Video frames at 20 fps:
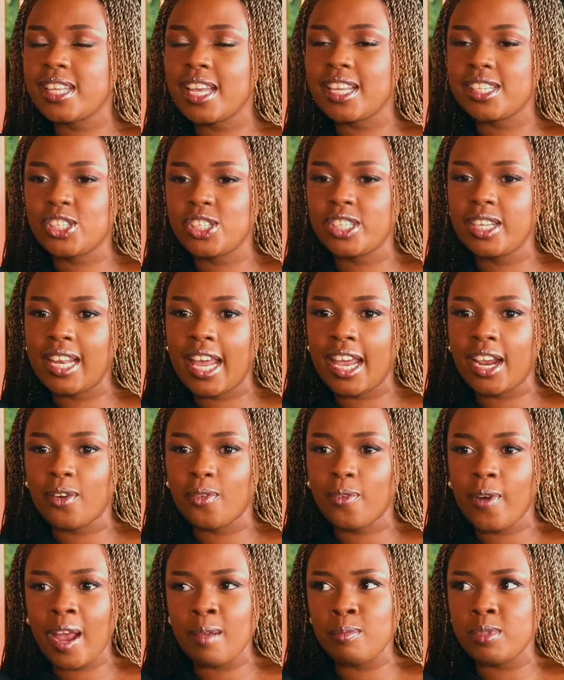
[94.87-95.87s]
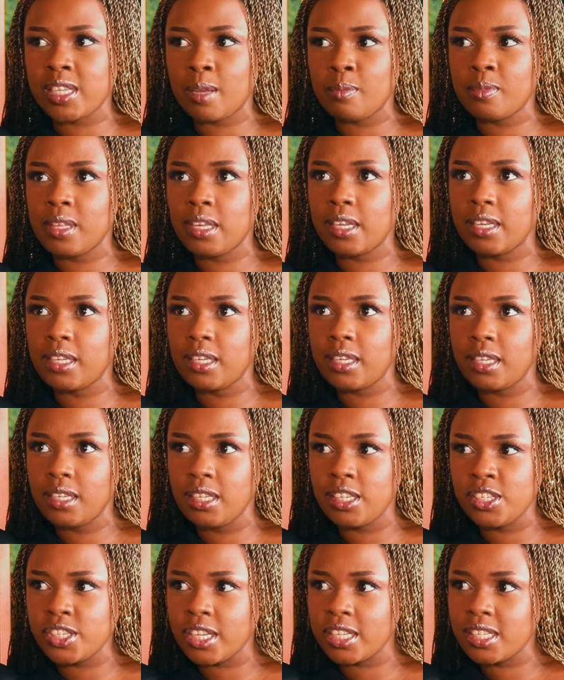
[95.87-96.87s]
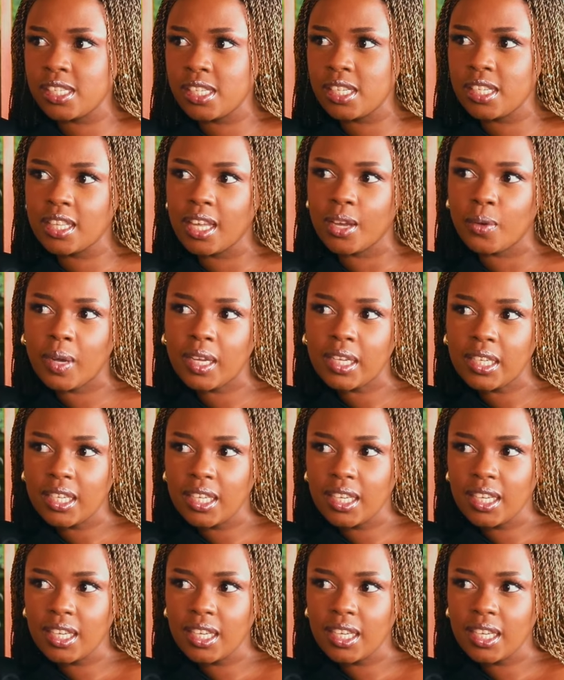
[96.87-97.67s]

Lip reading: said she like rhymed something. Ninja C, the what?